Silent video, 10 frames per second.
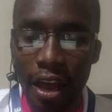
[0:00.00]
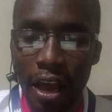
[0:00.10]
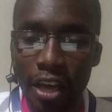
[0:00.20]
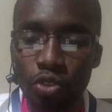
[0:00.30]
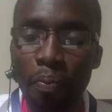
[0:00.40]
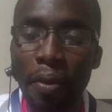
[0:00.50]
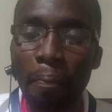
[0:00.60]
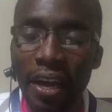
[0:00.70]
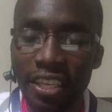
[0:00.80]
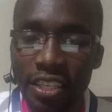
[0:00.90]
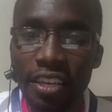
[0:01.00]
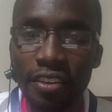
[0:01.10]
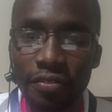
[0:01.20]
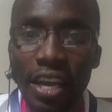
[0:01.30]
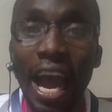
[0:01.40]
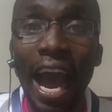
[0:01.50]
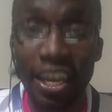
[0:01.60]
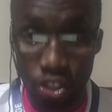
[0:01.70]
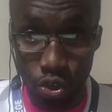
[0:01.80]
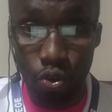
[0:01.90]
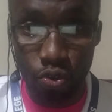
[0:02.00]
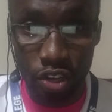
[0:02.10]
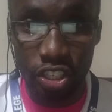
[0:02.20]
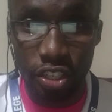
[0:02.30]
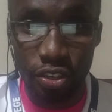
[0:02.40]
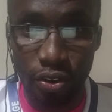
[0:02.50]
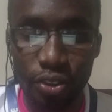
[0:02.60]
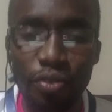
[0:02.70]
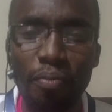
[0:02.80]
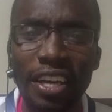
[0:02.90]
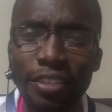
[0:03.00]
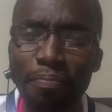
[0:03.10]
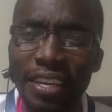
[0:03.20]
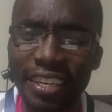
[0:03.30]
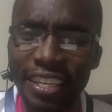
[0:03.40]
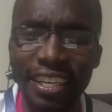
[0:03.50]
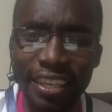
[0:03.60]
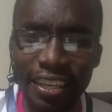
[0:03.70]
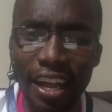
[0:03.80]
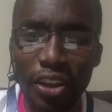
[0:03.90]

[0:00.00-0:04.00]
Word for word: uh, to be perceived as original. You must be real.